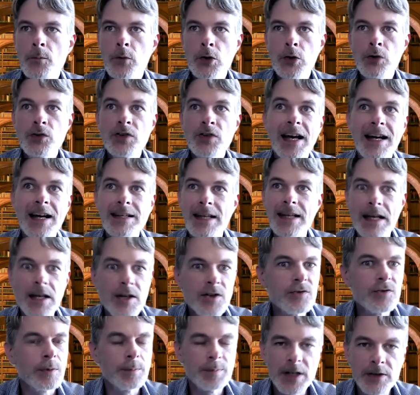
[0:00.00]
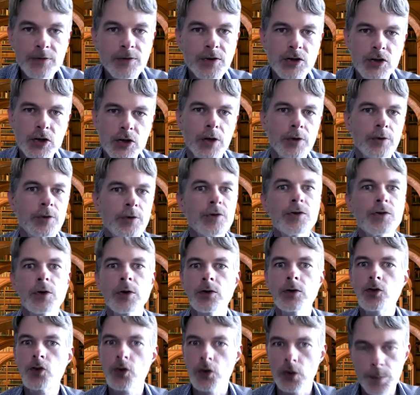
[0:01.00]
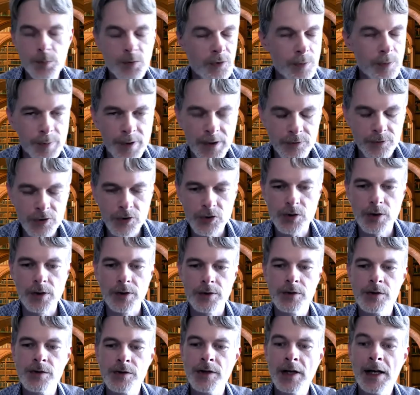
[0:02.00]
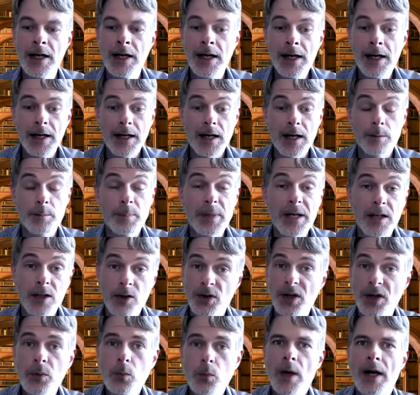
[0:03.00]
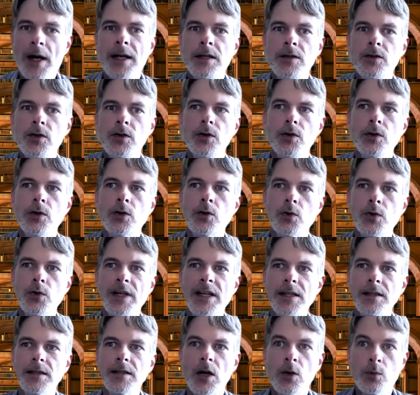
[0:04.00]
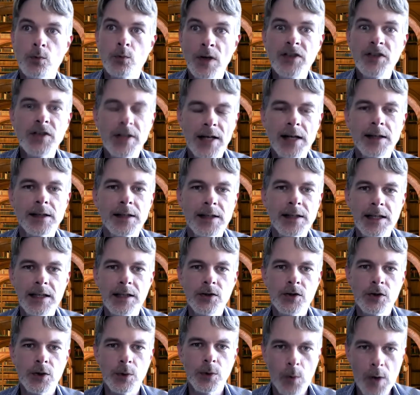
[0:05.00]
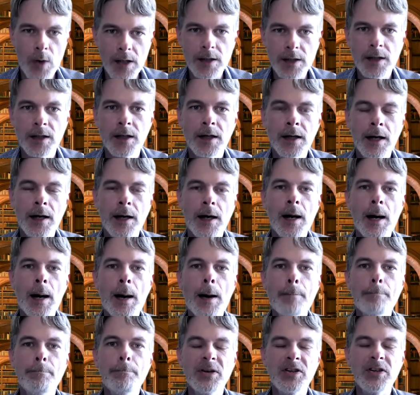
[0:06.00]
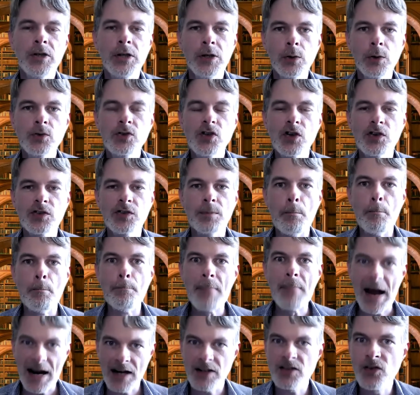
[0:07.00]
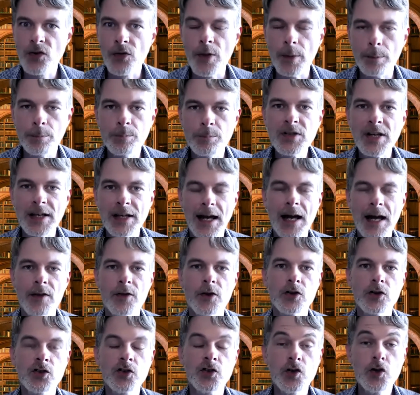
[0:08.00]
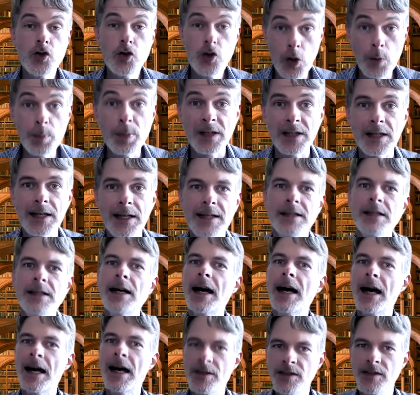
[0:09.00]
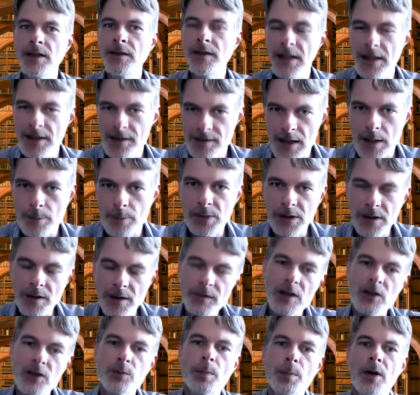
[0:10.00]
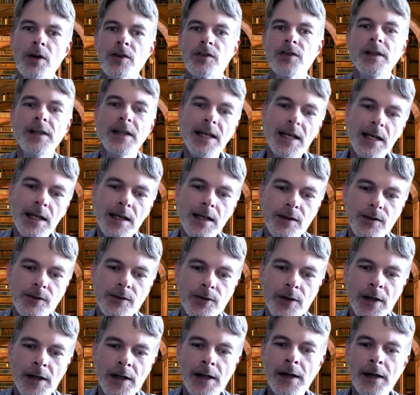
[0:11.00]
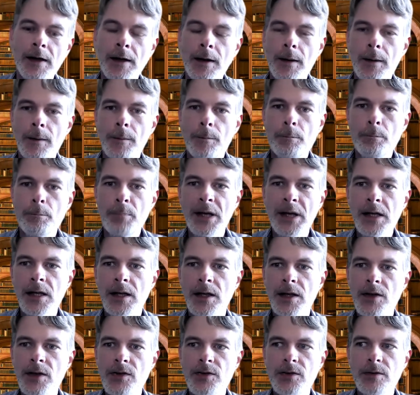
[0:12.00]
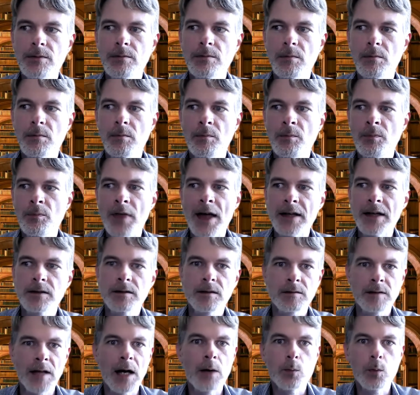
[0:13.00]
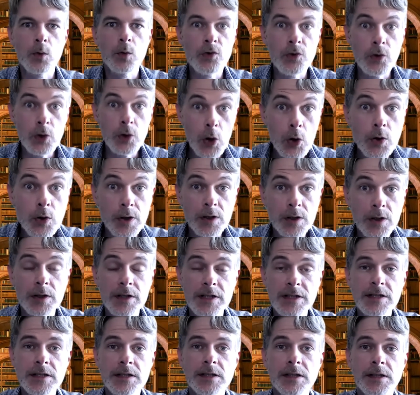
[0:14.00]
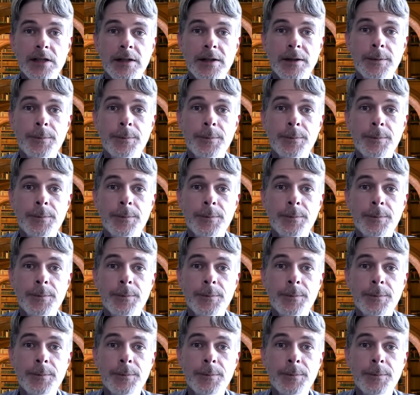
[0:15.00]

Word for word: using ideas from different genres or tropes from different genres, can be a great way to create originality in your work. But you don't just mash them together stupidly, as in the example that this person gave, because that that was ludicrous.